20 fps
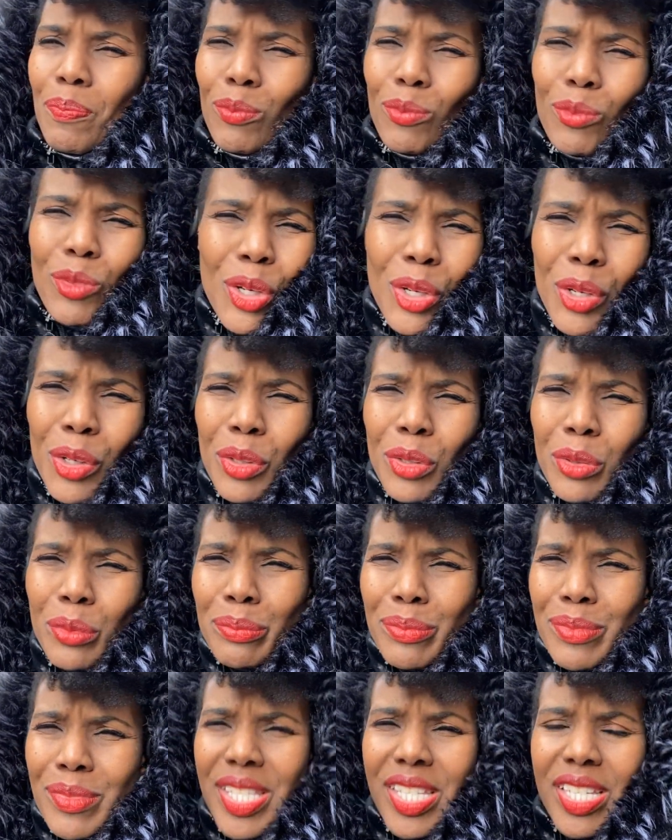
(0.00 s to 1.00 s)

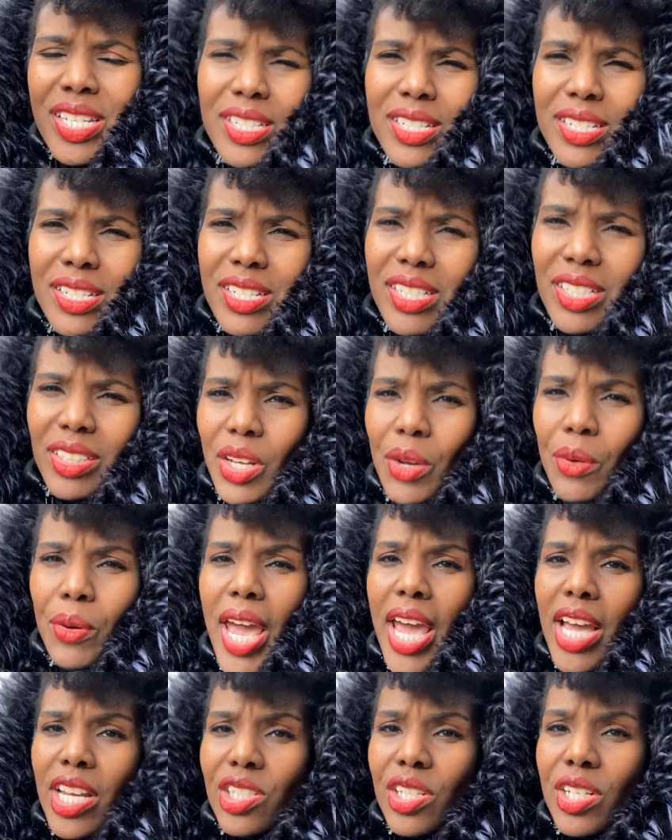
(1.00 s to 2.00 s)
rooms and
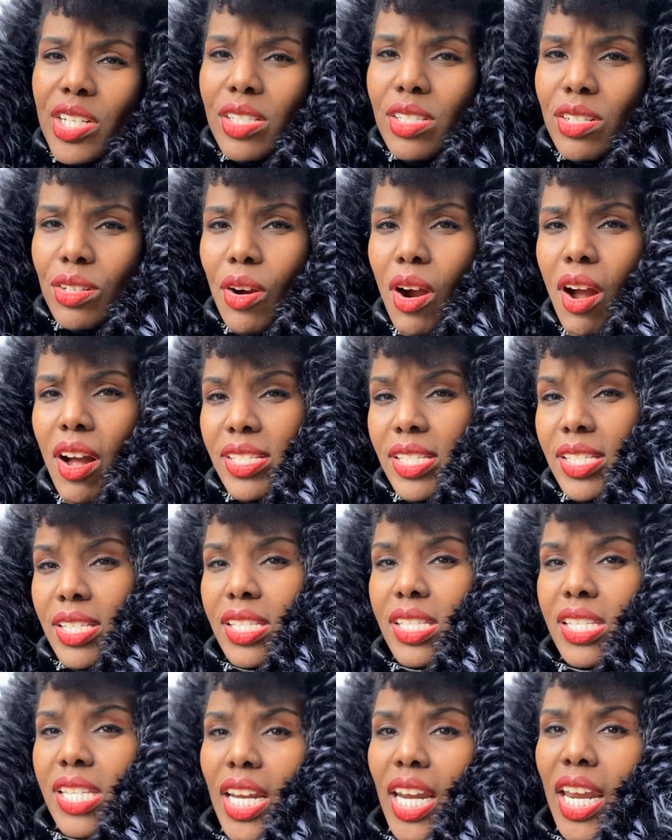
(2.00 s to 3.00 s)
locations across the
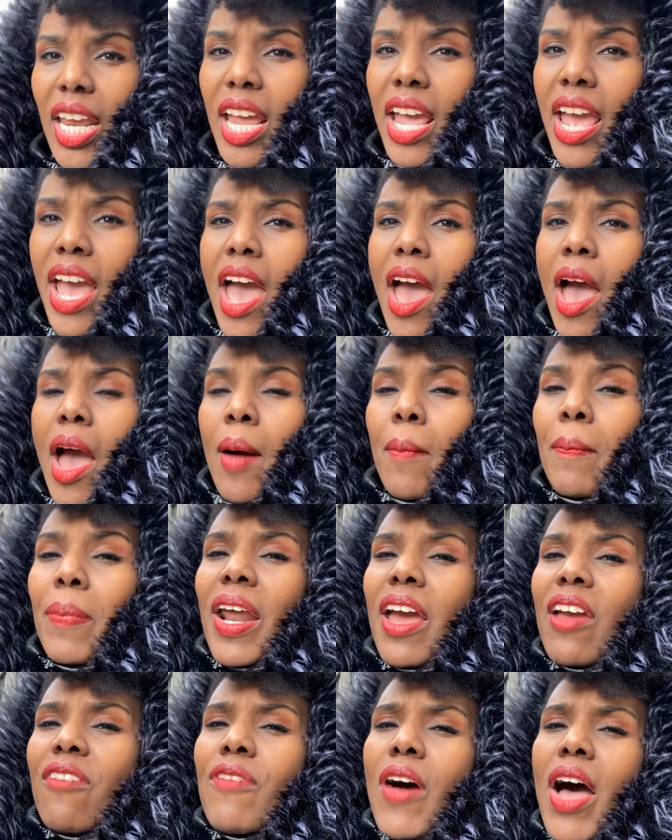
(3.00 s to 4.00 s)
city, but
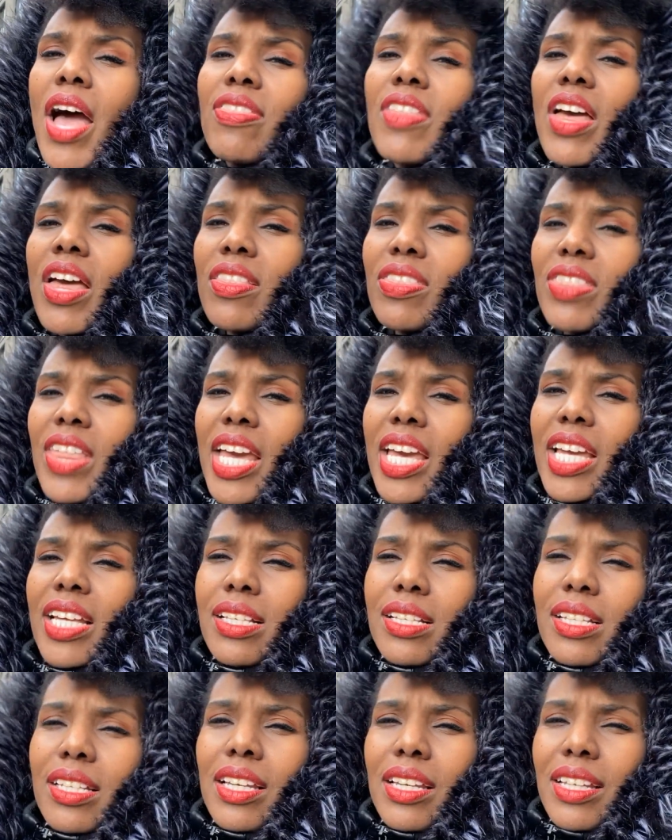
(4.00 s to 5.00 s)
I find that they
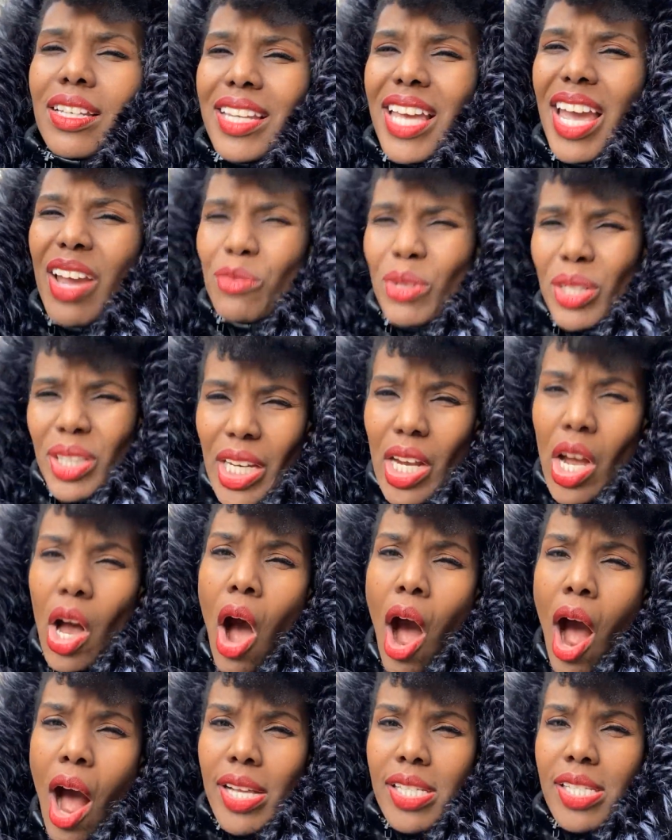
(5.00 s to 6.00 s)
can get really
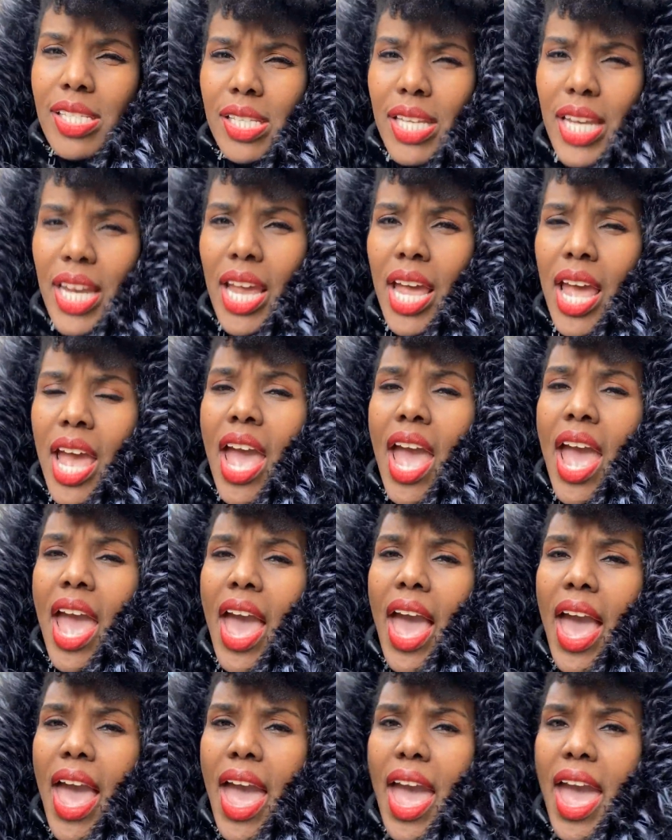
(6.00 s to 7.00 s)
costly.
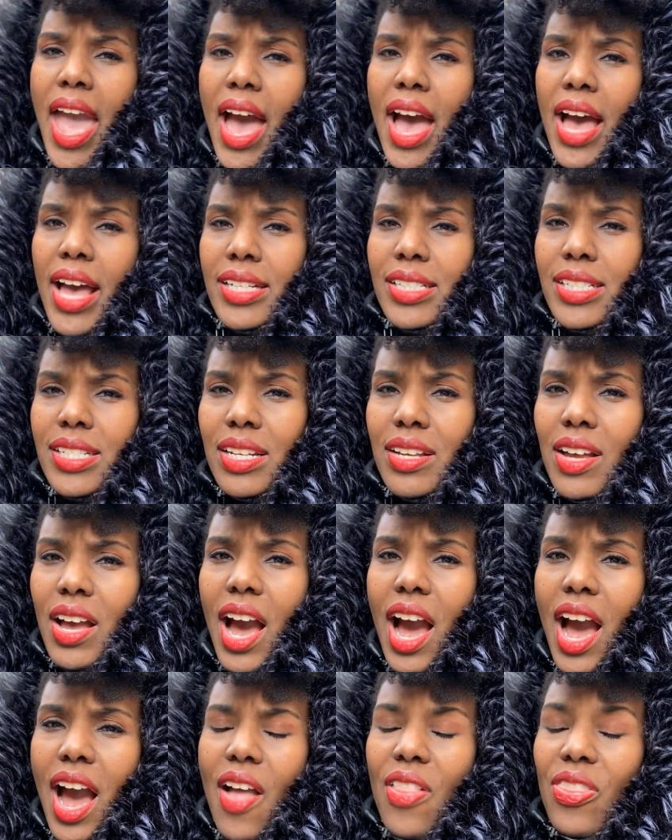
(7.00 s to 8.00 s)
And
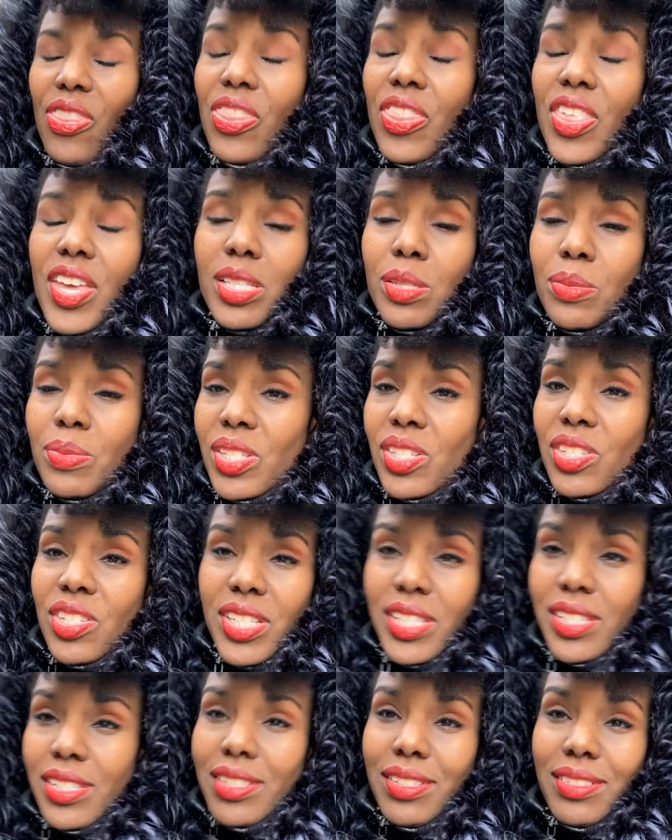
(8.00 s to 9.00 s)
this was
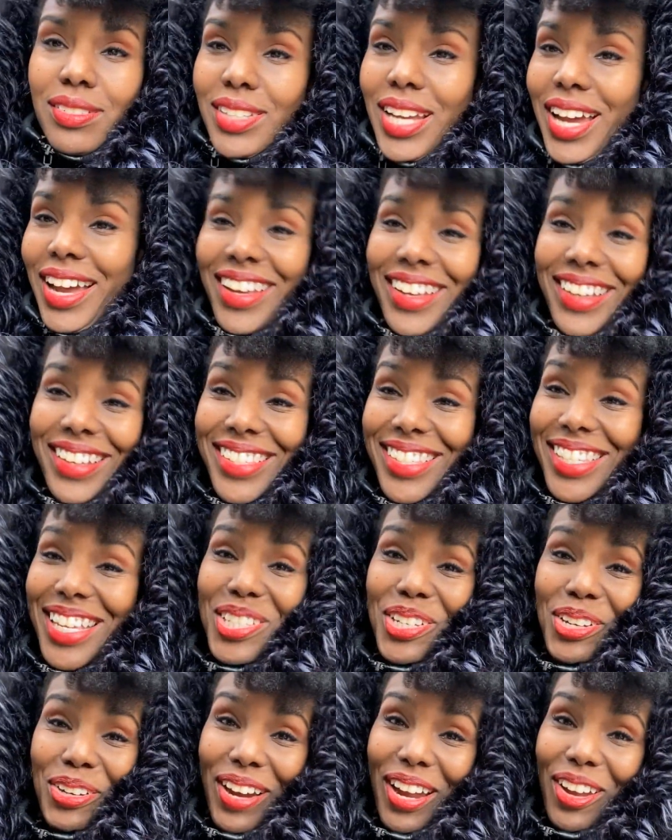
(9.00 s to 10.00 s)
just
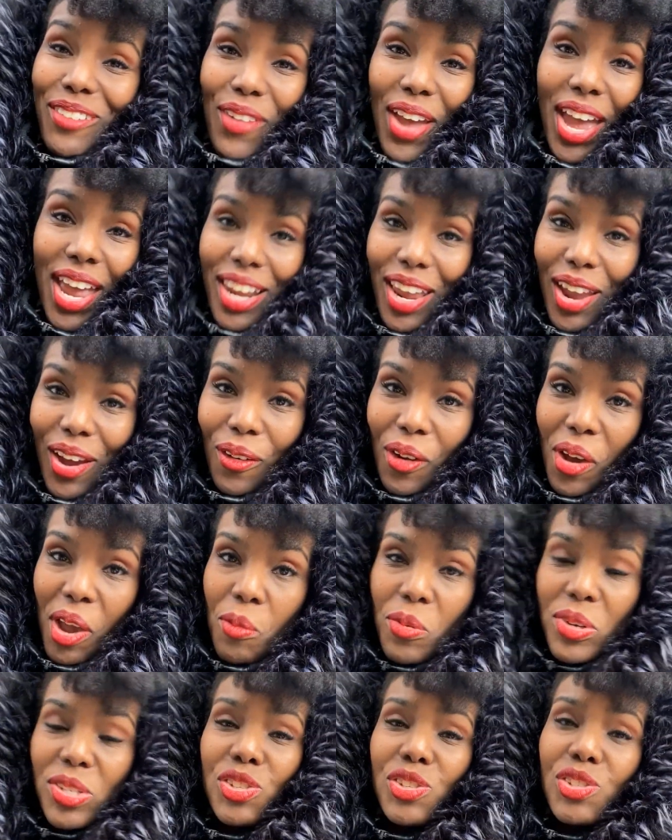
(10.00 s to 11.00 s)
such a great venue.
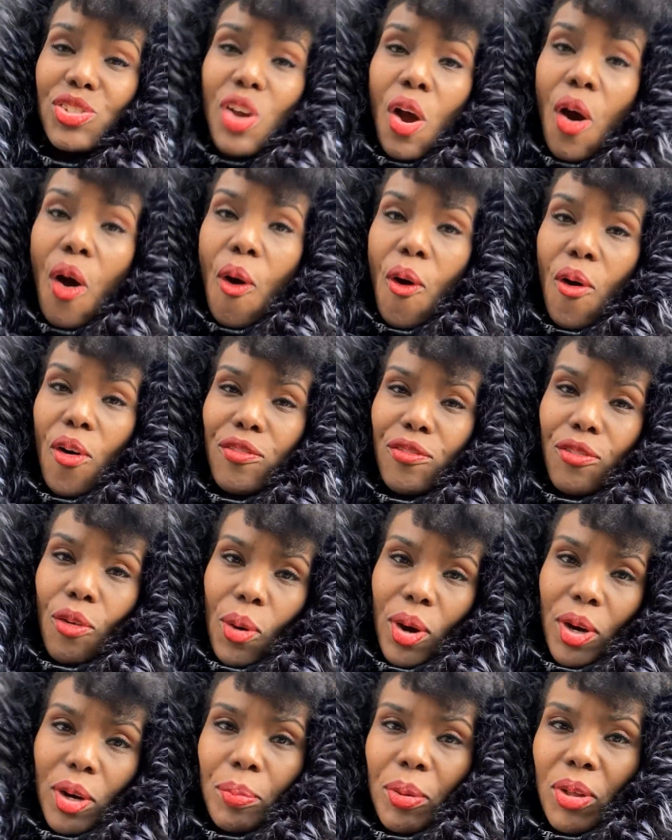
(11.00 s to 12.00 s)
It was so
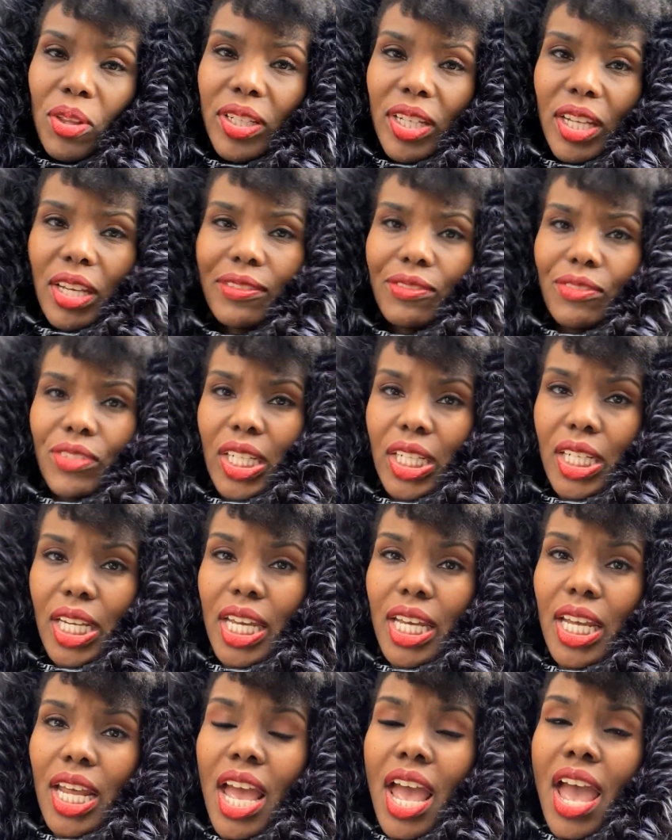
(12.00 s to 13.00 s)
affordable and
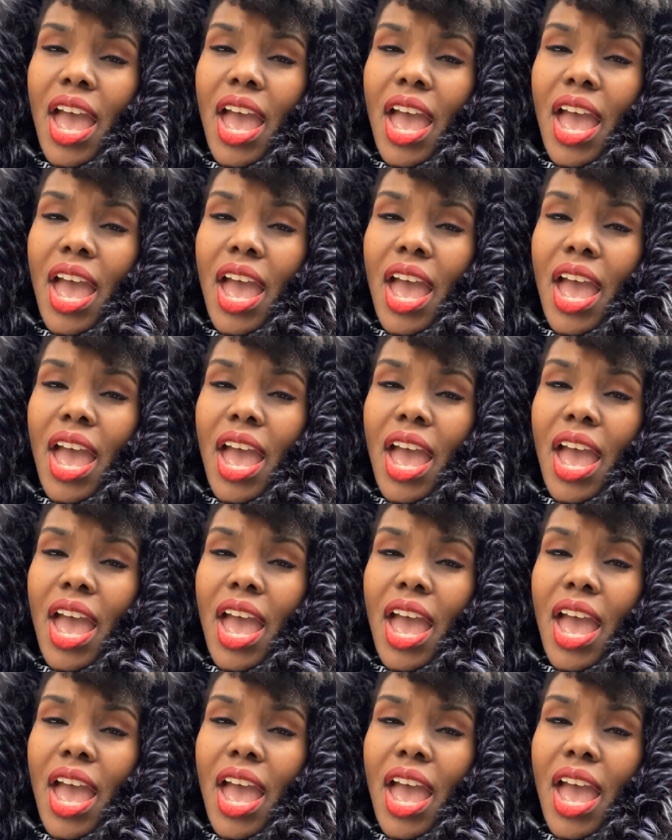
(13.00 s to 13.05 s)
convenient.